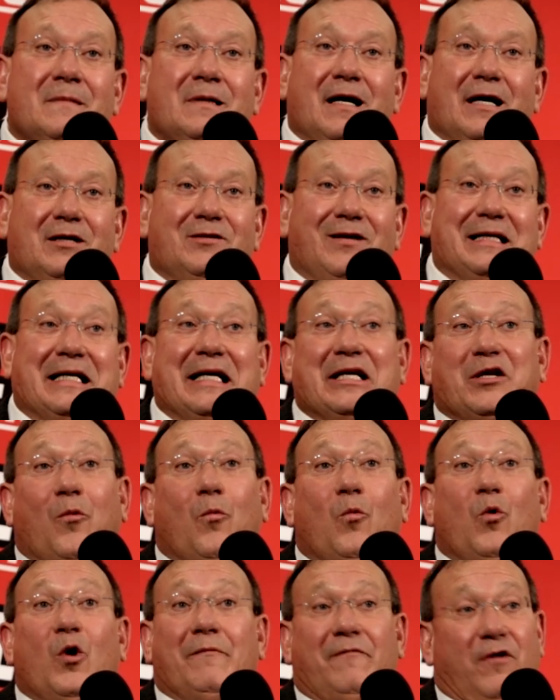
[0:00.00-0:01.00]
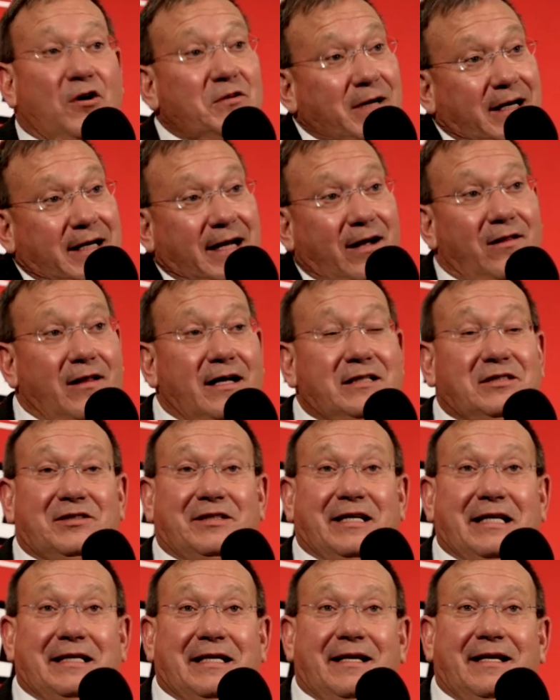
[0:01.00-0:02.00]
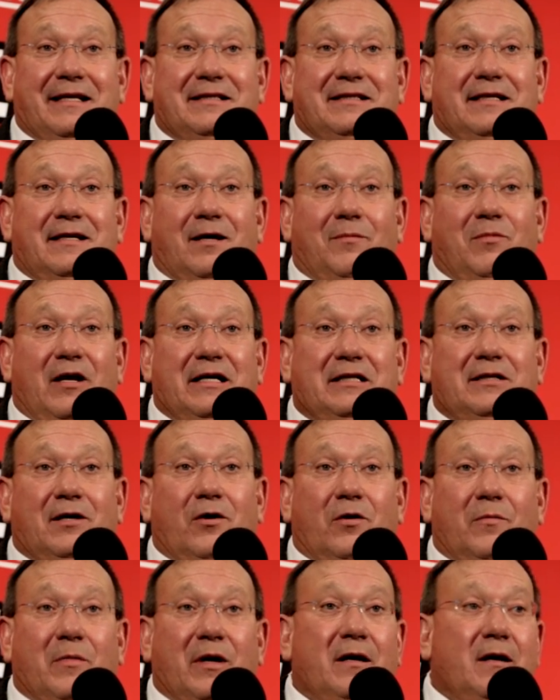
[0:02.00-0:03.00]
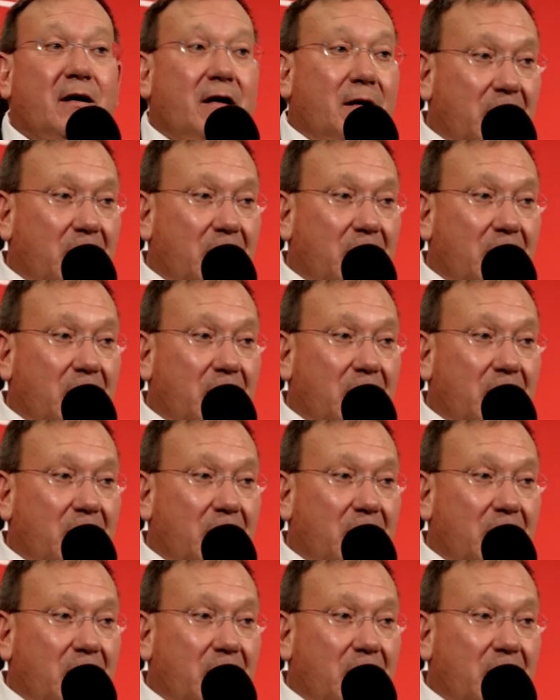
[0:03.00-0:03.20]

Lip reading: I just like to get to one. First, right now, I'd like to just get to the NCAA tournament.